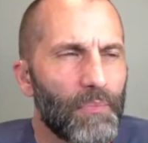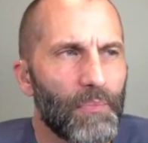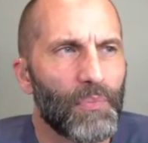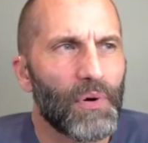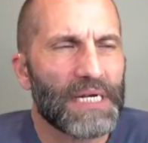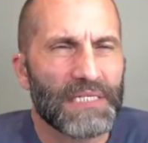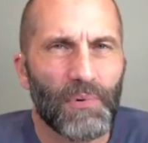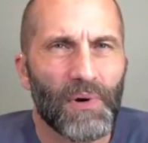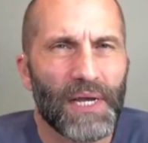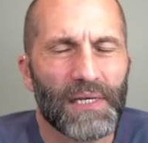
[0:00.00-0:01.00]
price
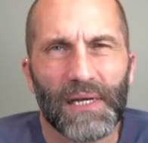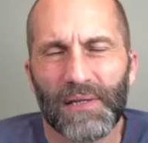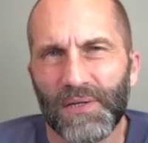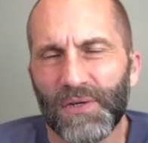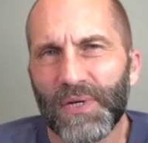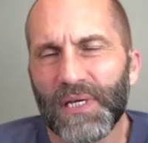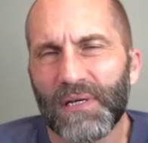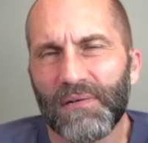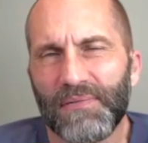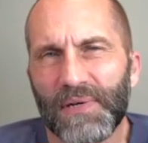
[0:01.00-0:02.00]
point and the degree
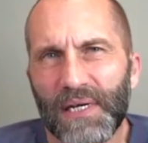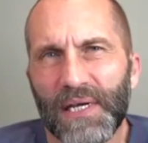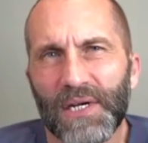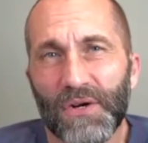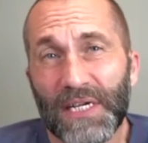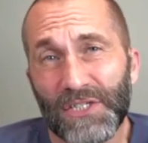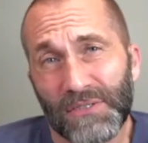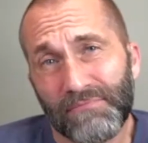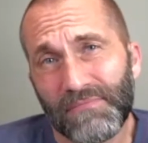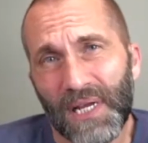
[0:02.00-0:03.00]
of
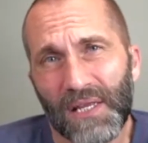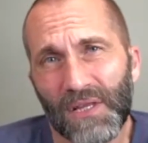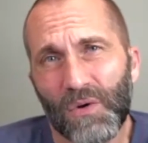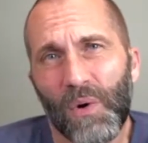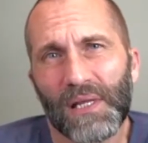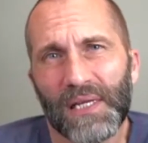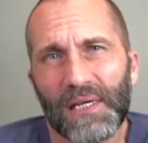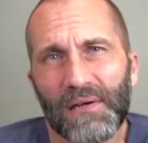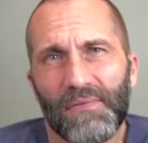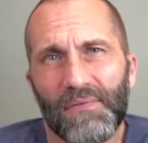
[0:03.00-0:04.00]
integration and the quality
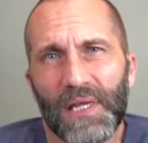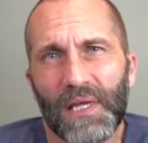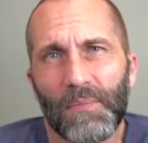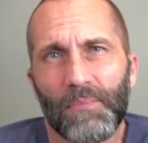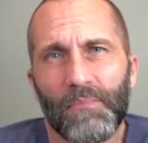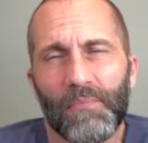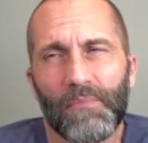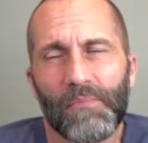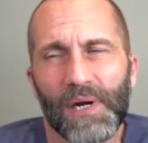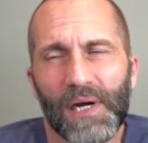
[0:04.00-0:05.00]
of the
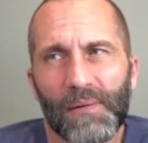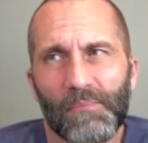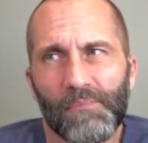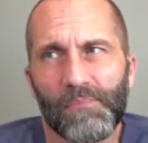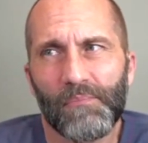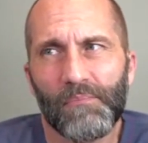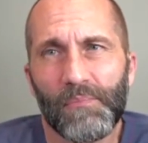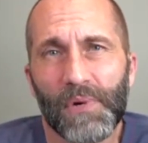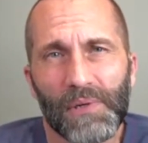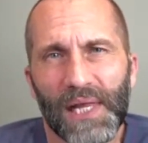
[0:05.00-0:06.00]

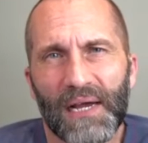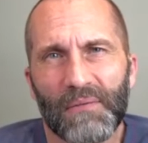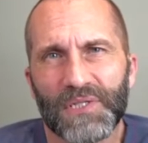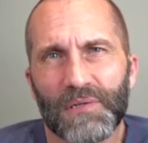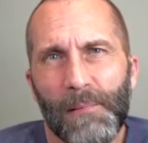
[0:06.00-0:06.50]
mobile apps